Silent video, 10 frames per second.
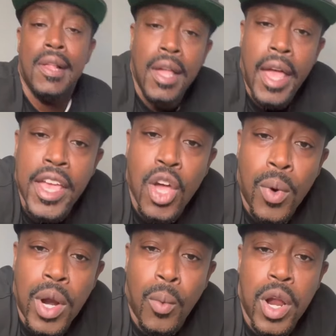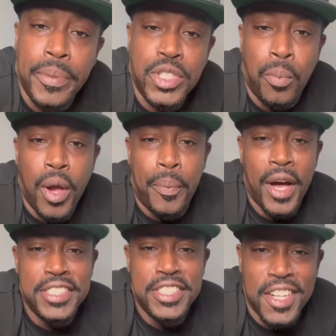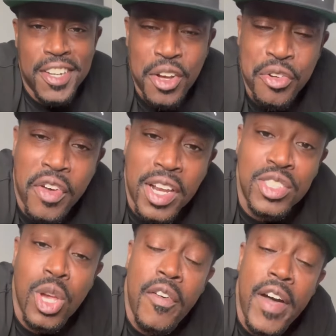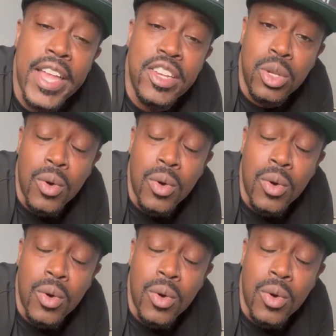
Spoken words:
Hey, yo, what up, It's your boy Potts, y'all. Fellas, you ever had your little